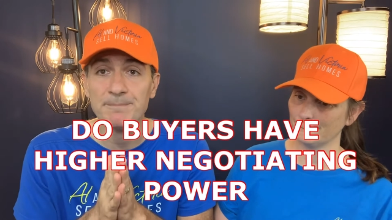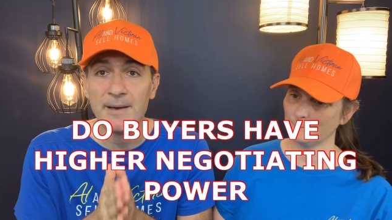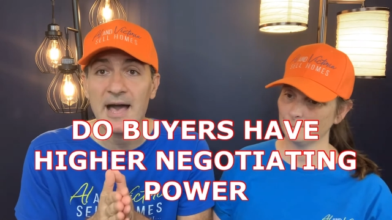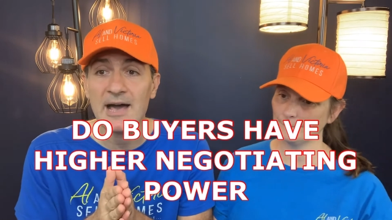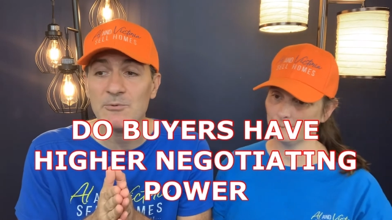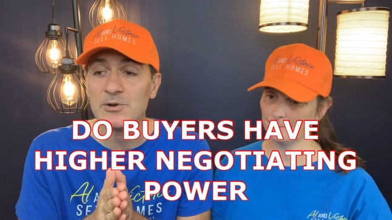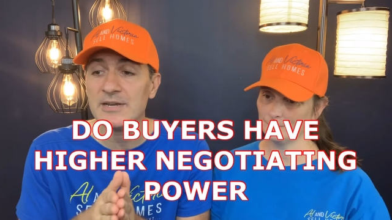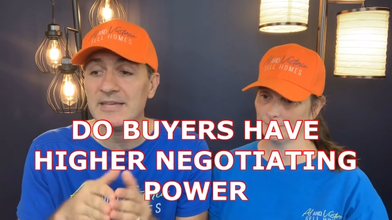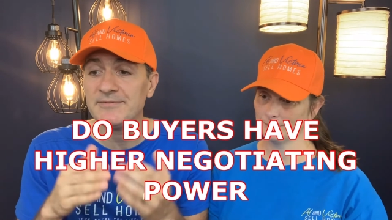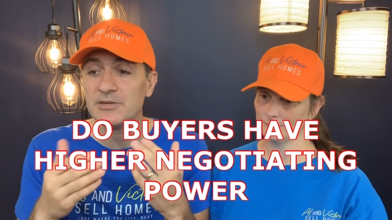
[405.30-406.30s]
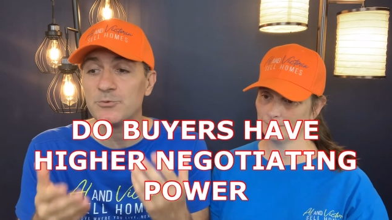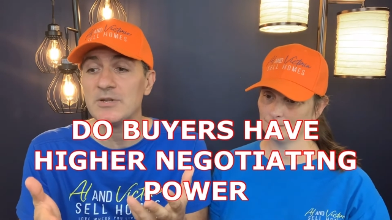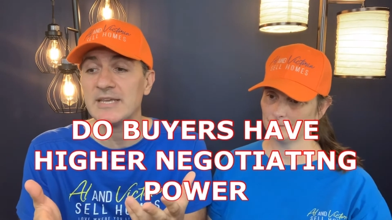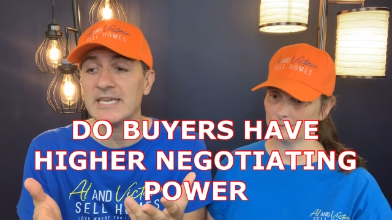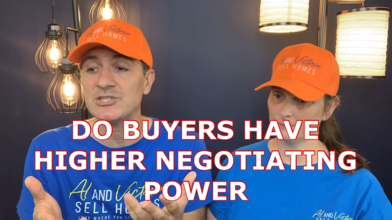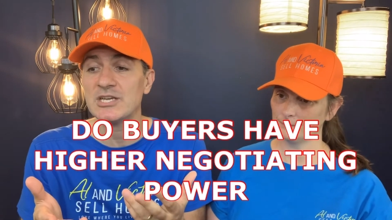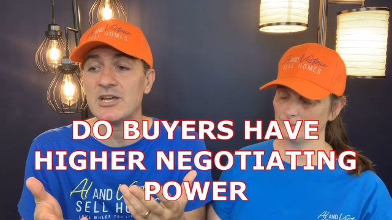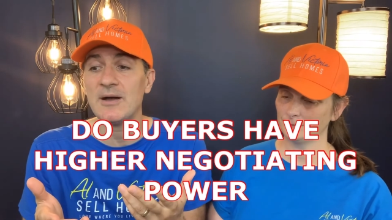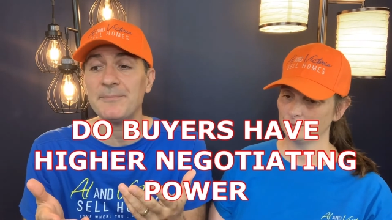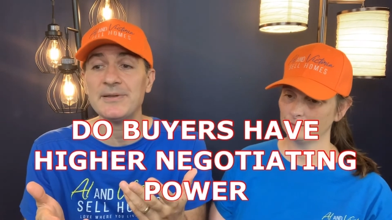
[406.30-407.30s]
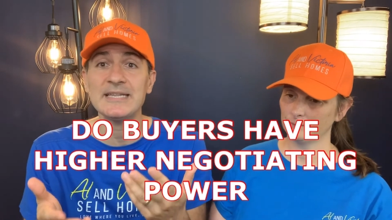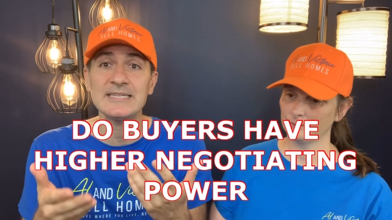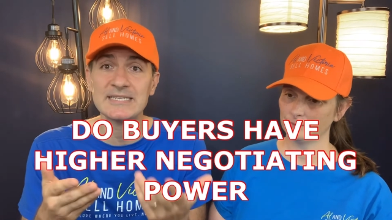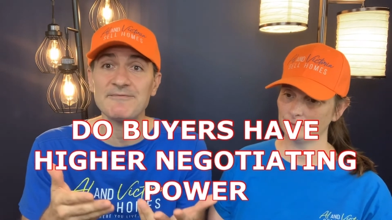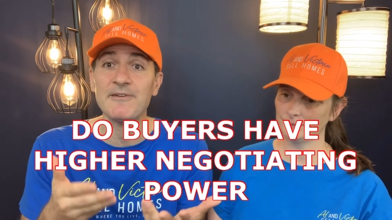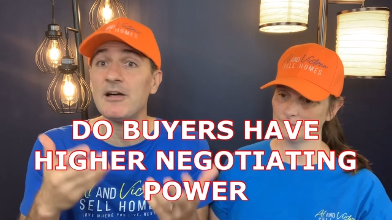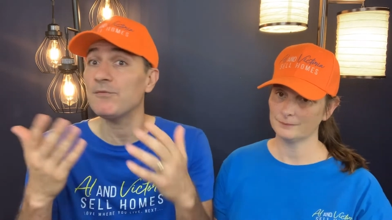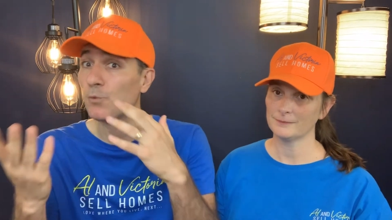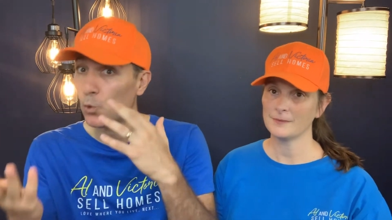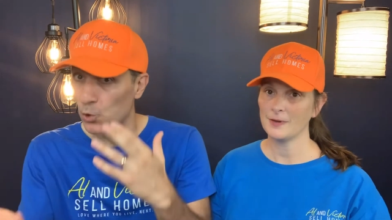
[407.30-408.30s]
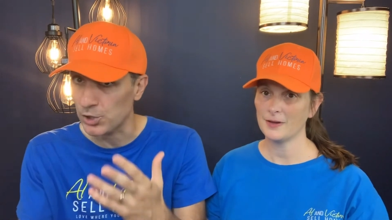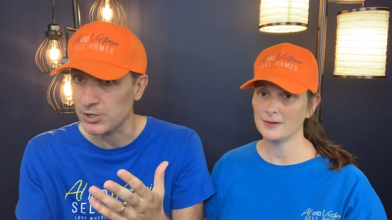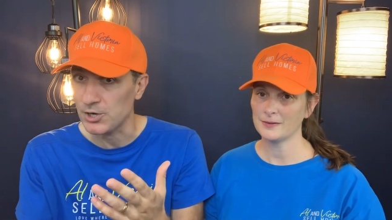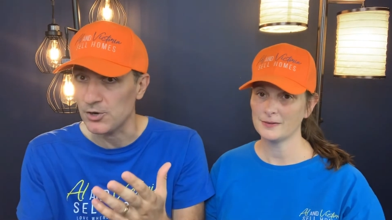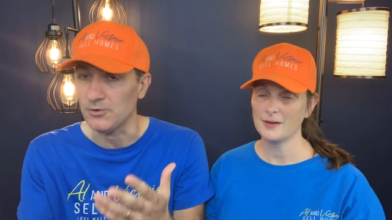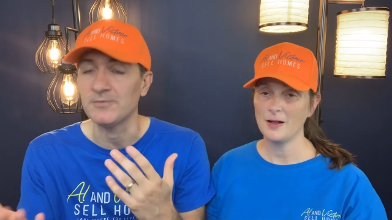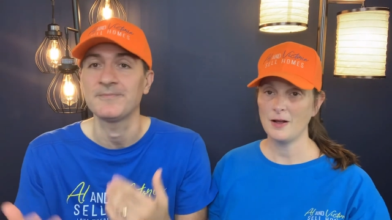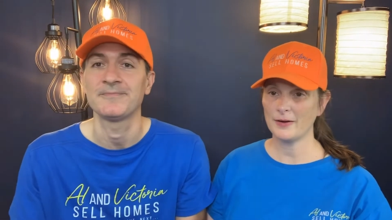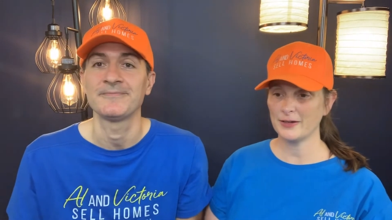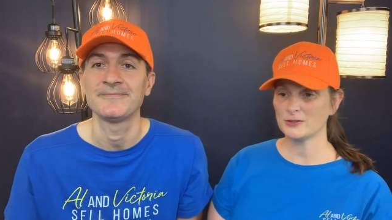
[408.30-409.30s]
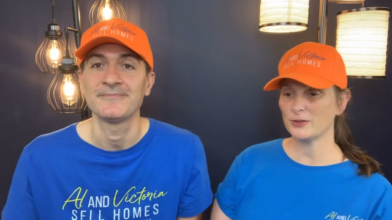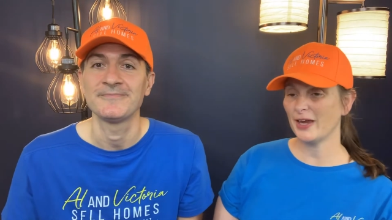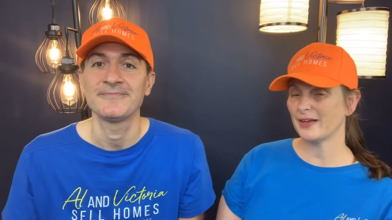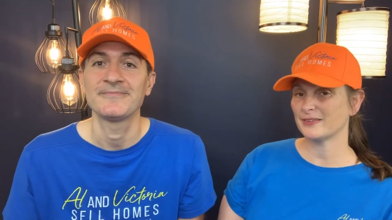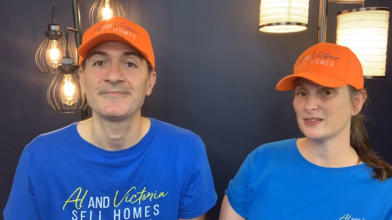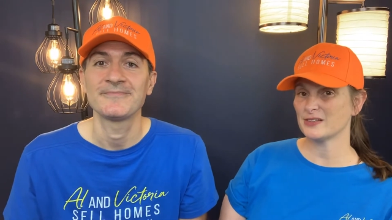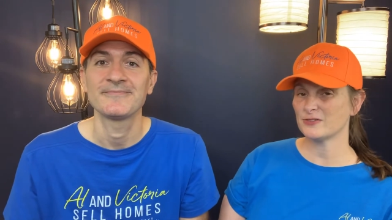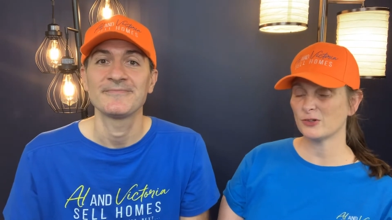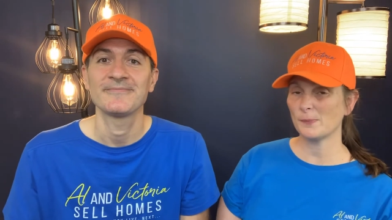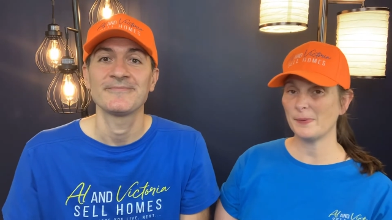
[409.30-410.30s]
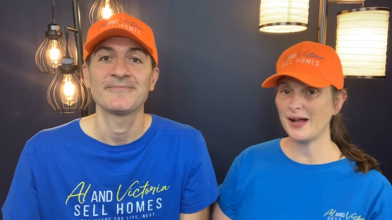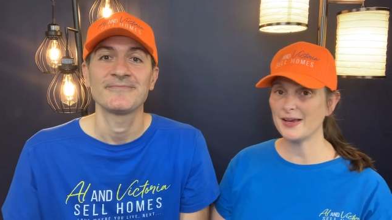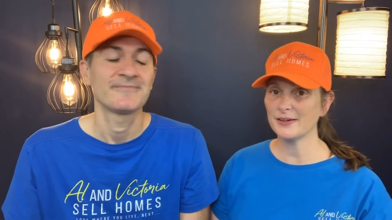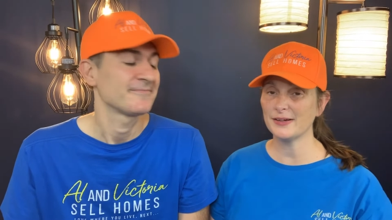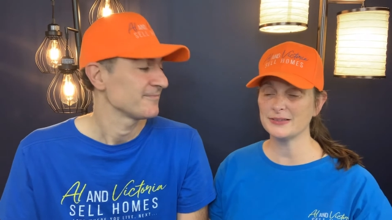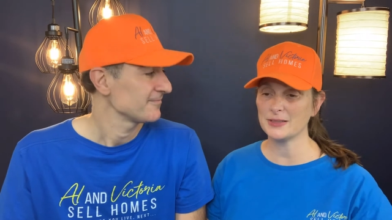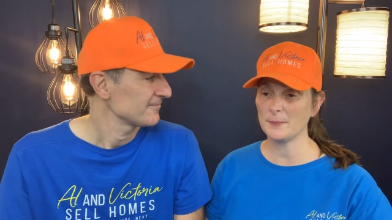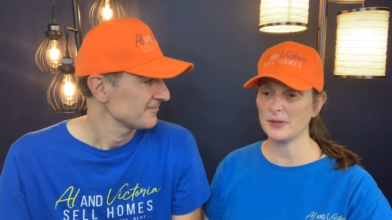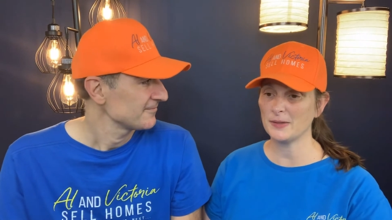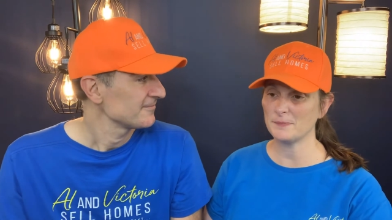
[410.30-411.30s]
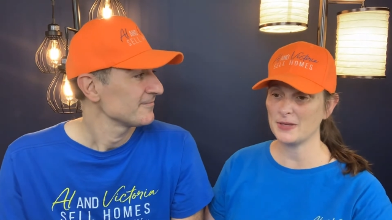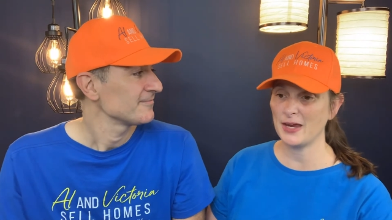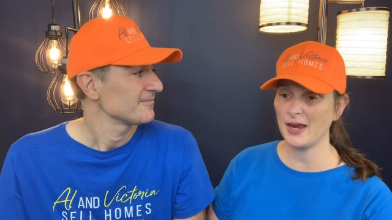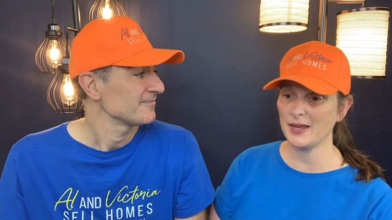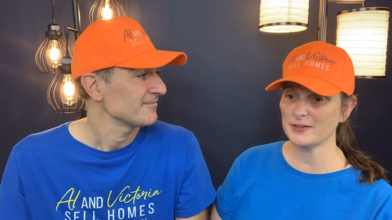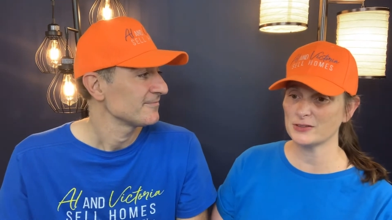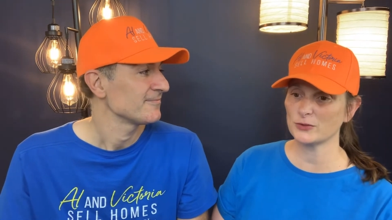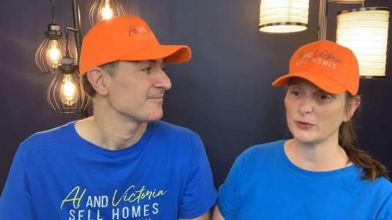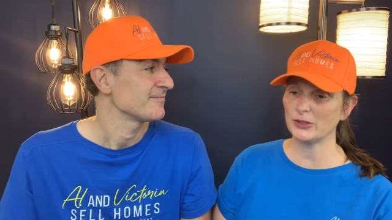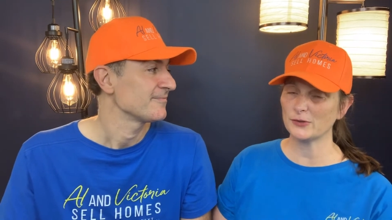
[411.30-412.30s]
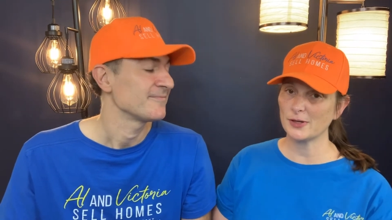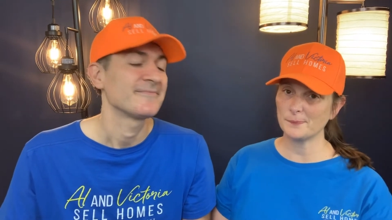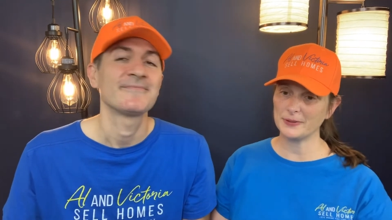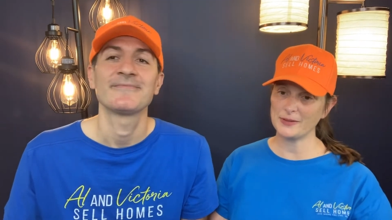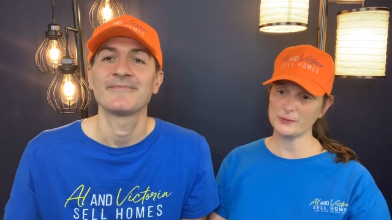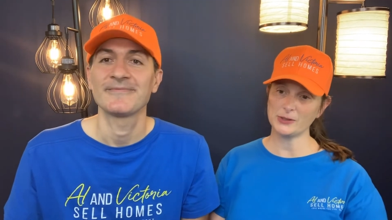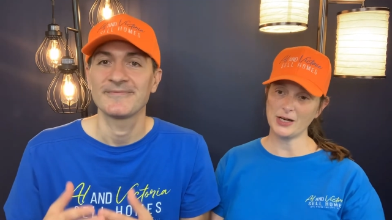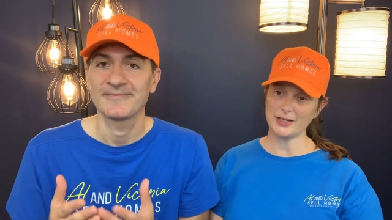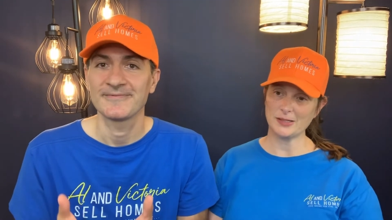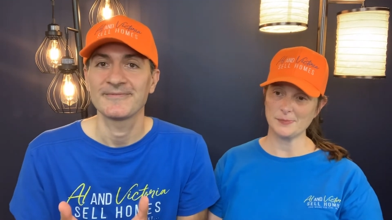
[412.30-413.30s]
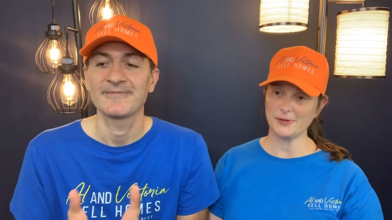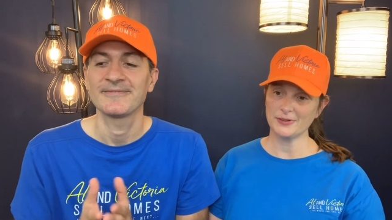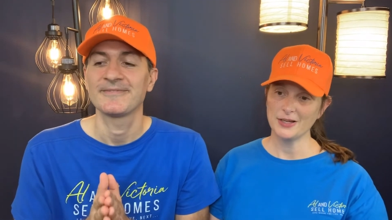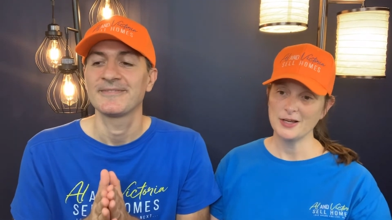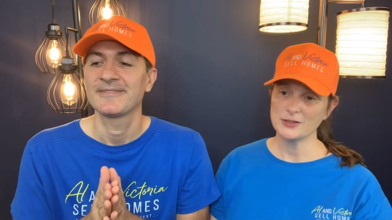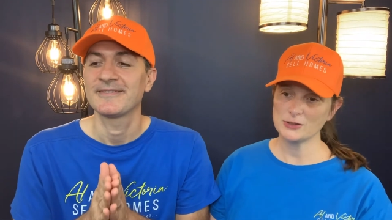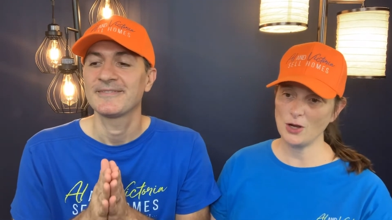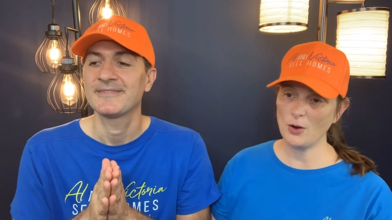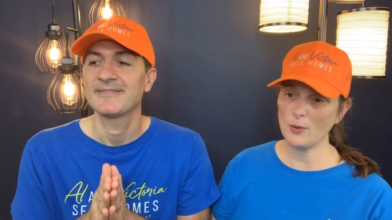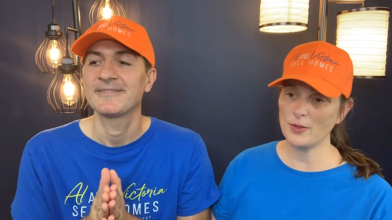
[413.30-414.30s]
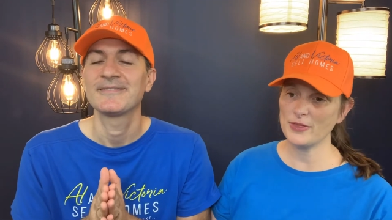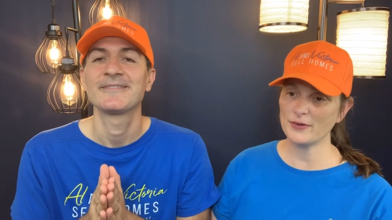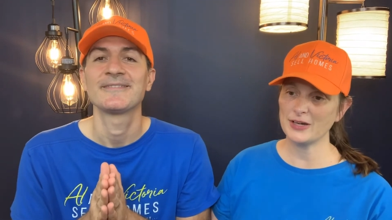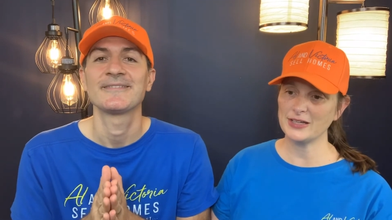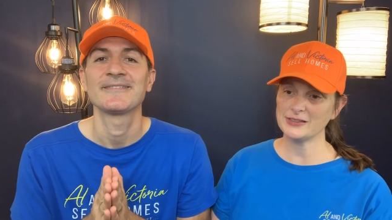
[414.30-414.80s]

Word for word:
Speaker 1: power if the relocation company is involved or no?
Speaker 2: Okay, so yeah, this is if you're a buyer and somebody can say, hey, this is a reload company that we're talking about. So there is